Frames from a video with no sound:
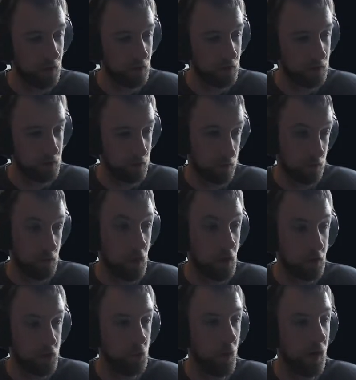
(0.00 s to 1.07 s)
or
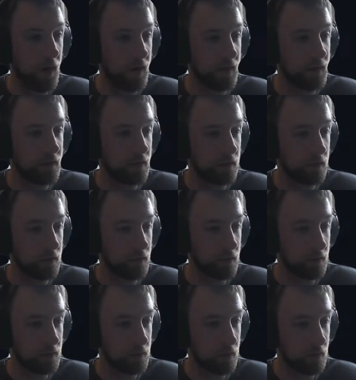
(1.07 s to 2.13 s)
non-UI
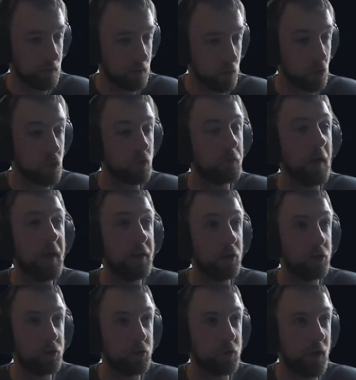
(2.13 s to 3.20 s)
curve
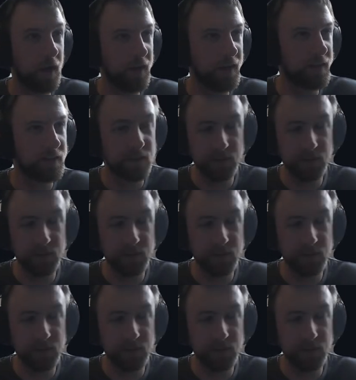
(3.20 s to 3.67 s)
editor, I guess.